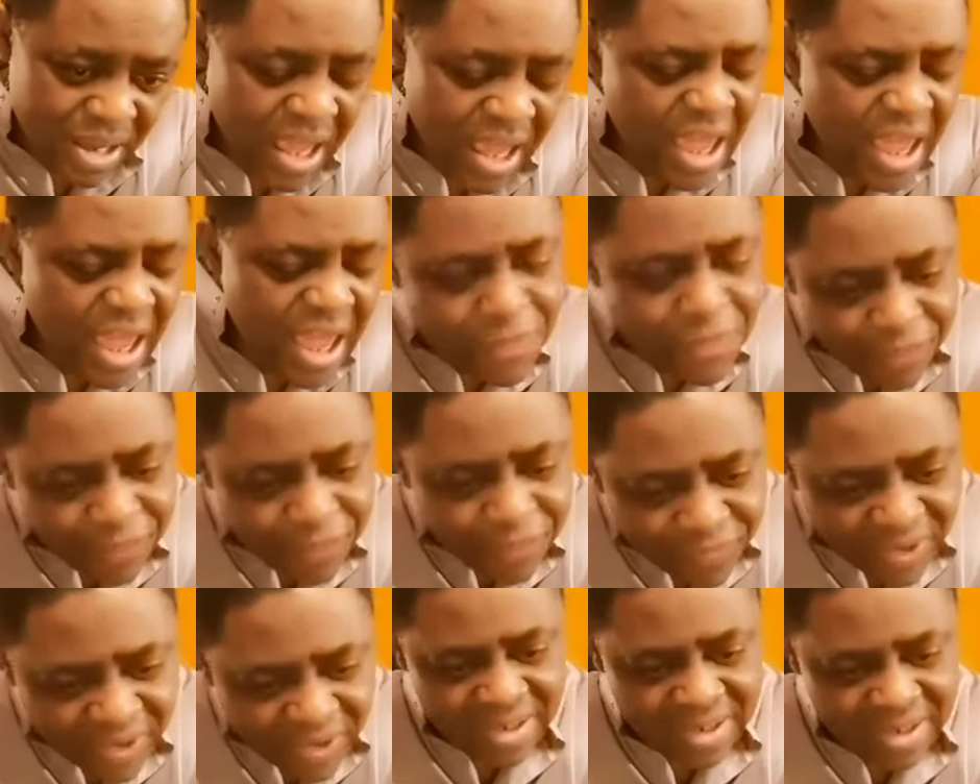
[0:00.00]
If
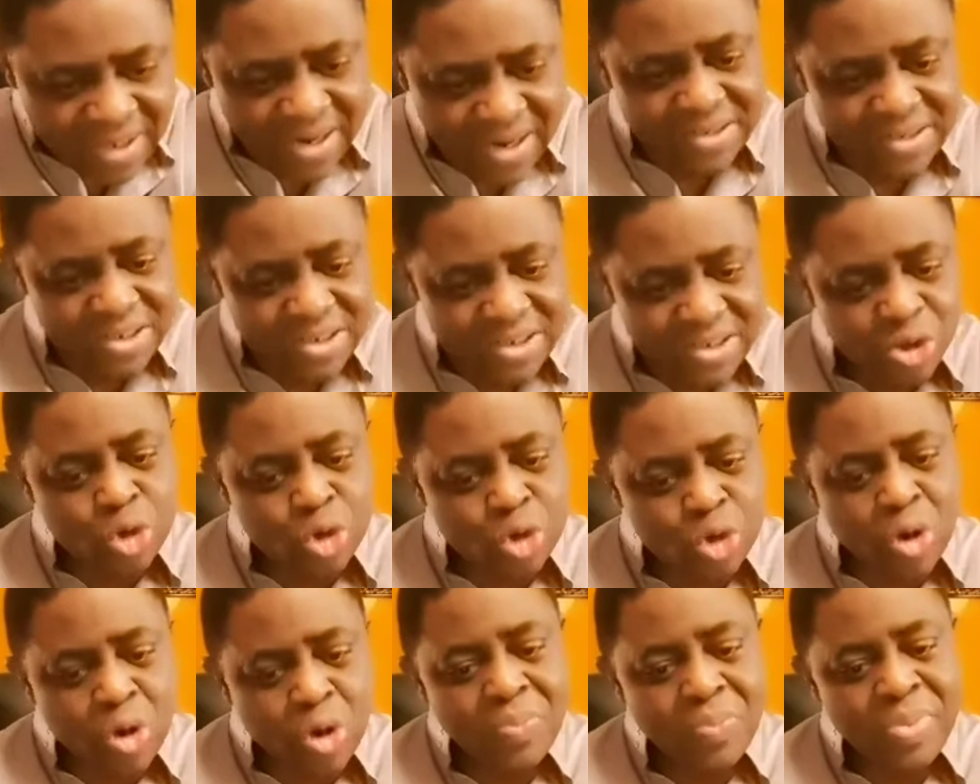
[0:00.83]
the killings had
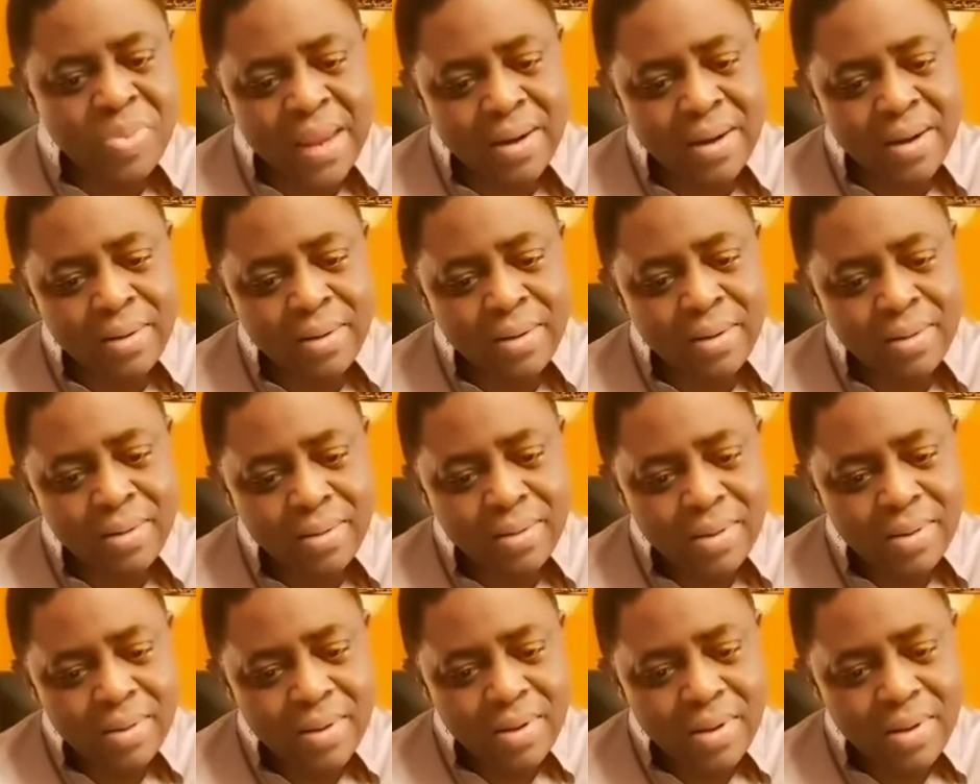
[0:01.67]
stopped then,
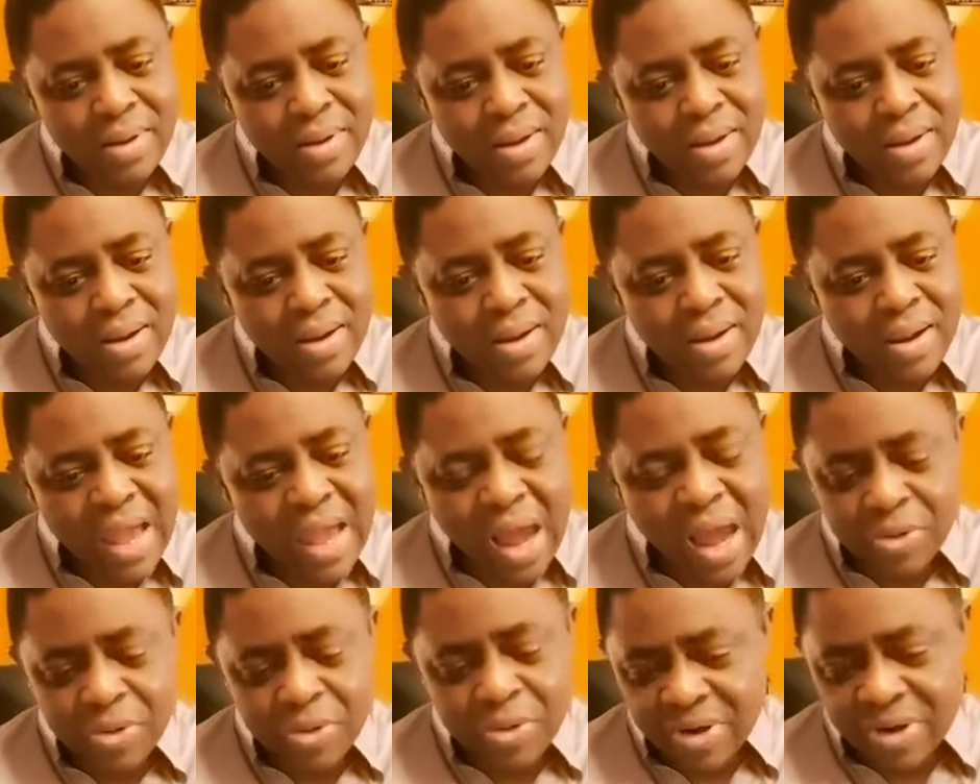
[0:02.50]

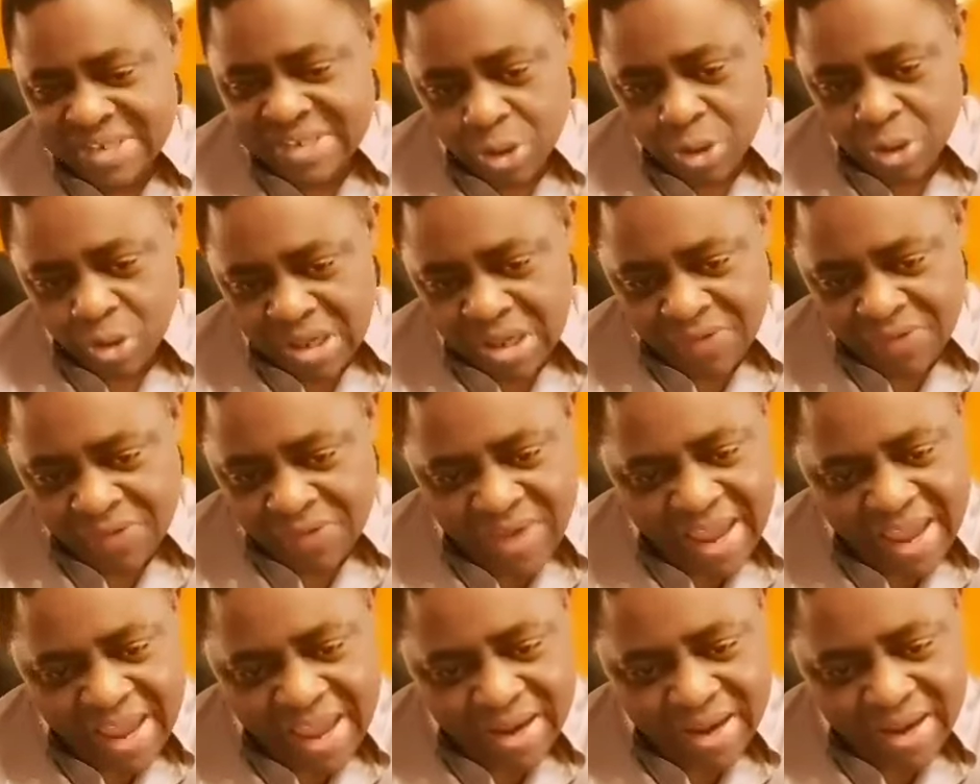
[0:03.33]
I would have said, okay,
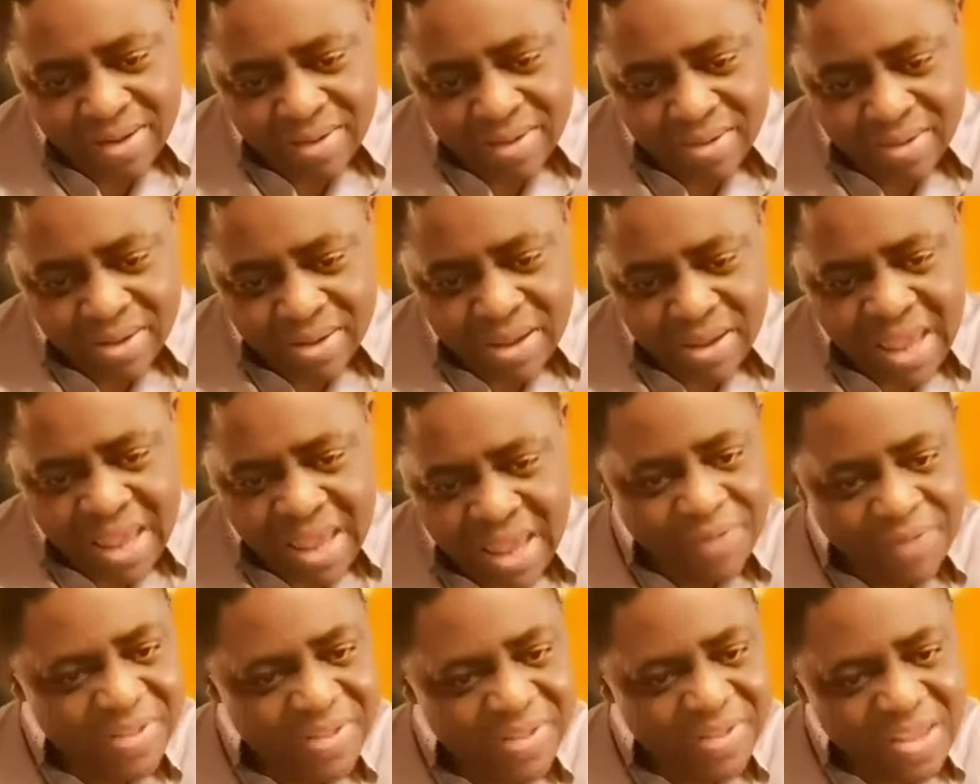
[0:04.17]
fine.
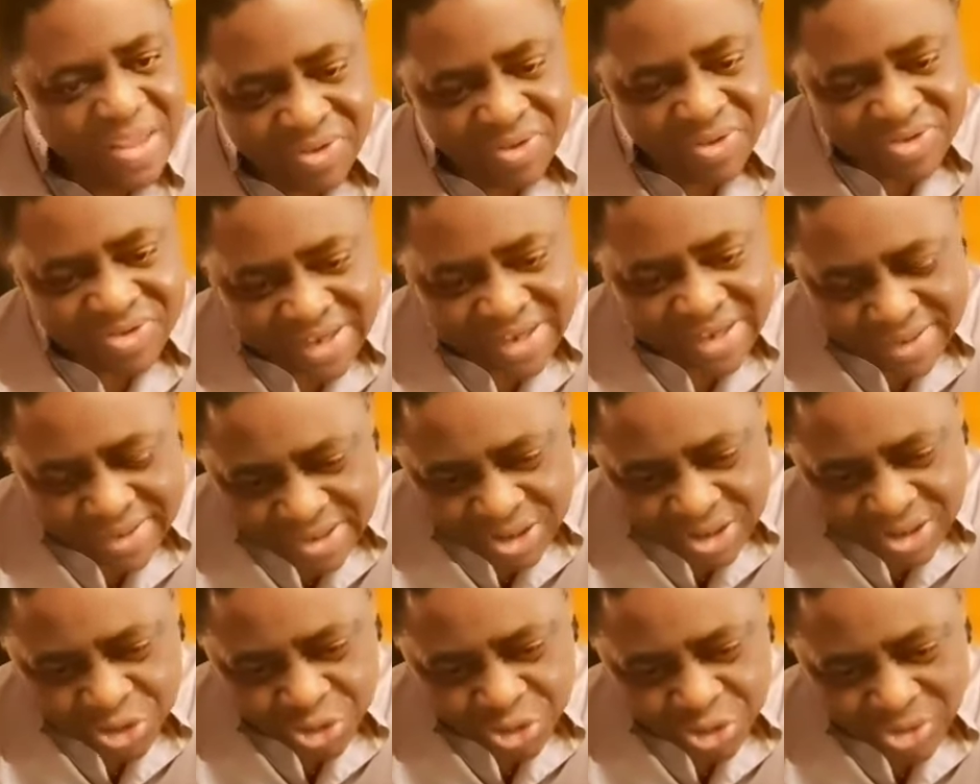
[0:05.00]
Everything we've said is
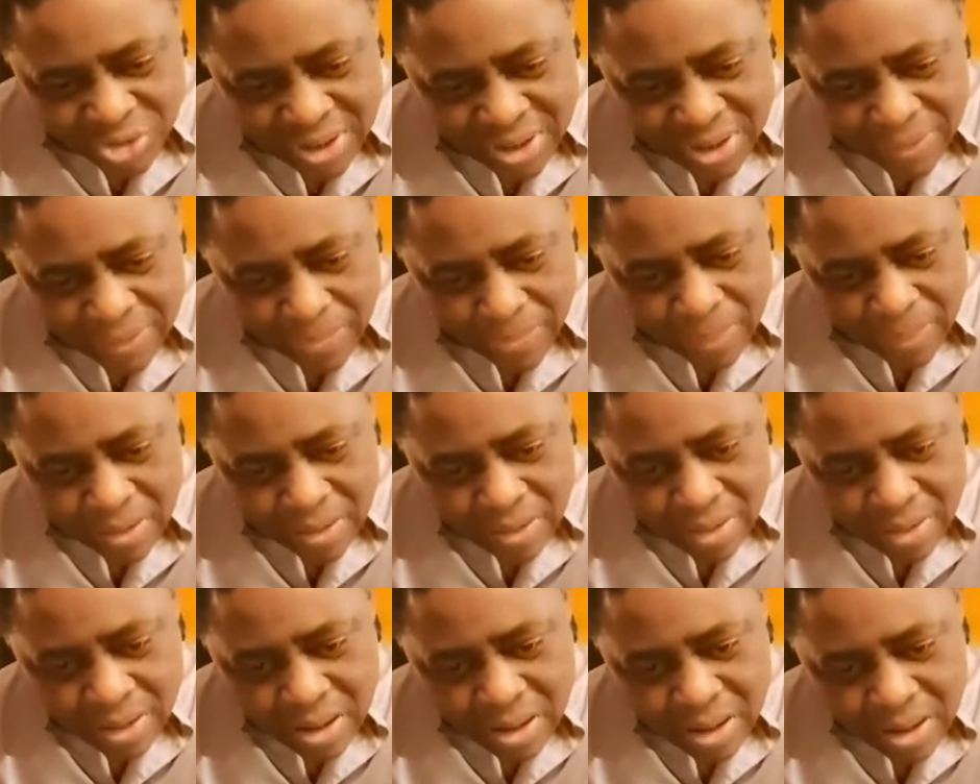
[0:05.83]
history.
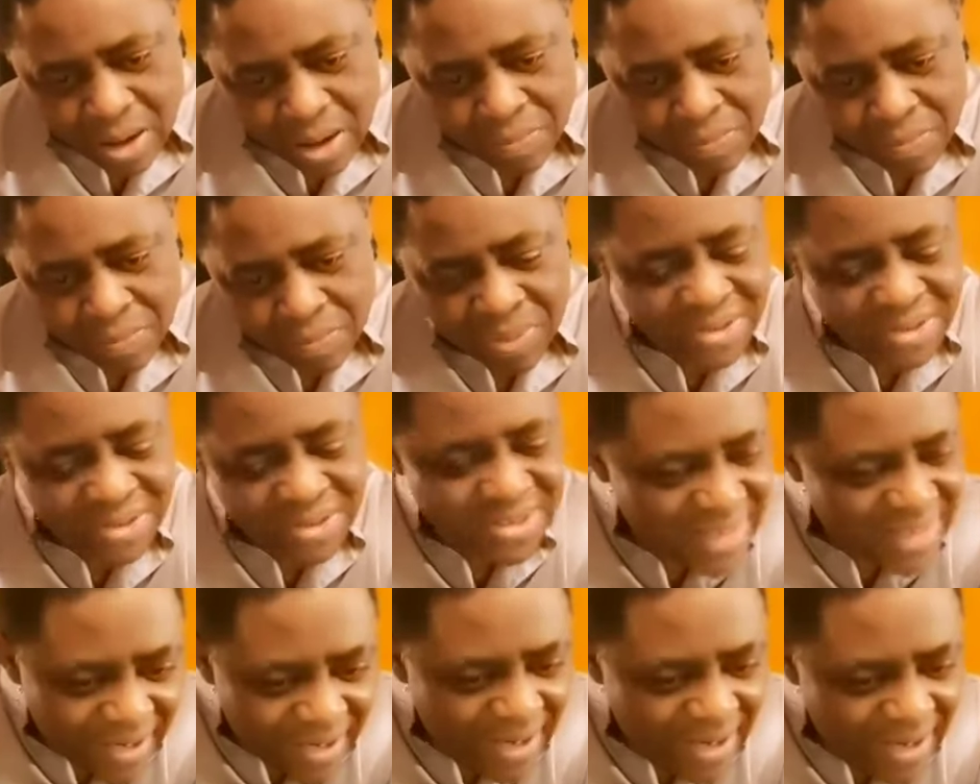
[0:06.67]
But
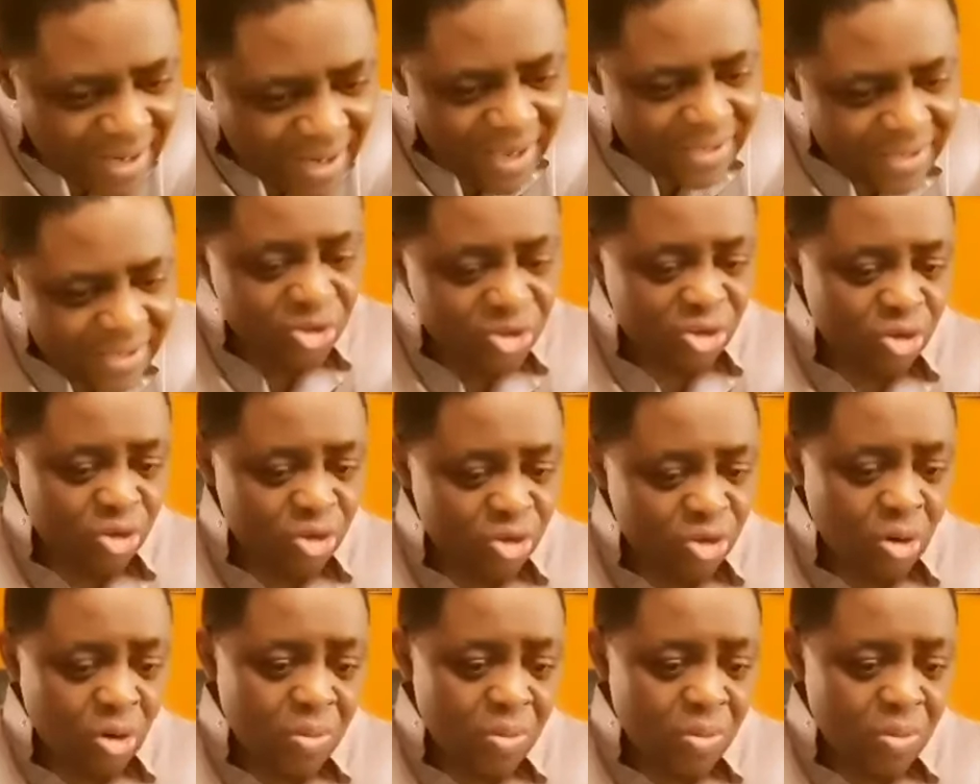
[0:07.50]
sadly, it didn't stop.